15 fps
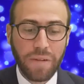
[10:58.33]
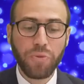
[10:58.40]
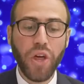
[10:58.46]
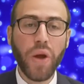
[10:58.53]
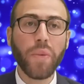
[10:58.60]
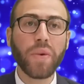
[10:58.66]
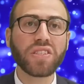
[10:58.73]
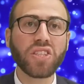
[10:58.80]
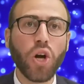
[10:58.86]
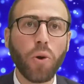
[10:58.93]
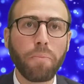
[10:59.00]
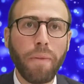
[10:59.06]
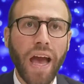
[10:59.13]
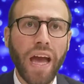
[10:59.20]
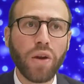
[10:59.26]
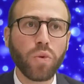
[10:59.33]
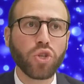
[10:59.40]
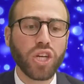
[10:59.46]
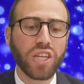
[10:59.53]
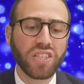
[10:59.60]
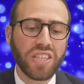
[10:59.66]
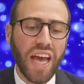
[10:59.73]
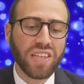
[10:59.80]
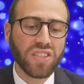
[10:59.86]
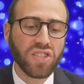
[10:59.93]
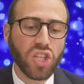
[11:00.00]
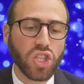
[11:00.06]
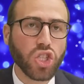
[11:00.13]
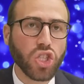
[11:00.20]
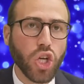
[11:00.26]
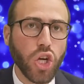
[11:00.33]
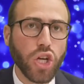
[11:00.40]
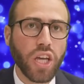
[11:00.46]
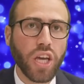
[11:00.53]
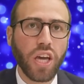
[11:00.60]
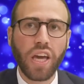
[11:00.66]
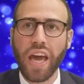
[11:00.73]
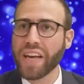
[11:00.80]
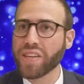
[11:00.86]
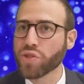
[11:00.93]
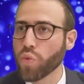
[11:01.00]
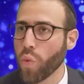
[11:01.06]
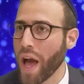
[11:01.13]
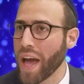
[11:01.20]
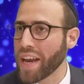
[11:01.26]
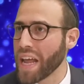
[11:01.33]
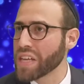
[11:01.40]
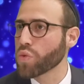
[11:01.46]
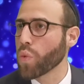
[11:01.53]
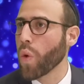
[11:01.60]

There is no man which is as discerning as and as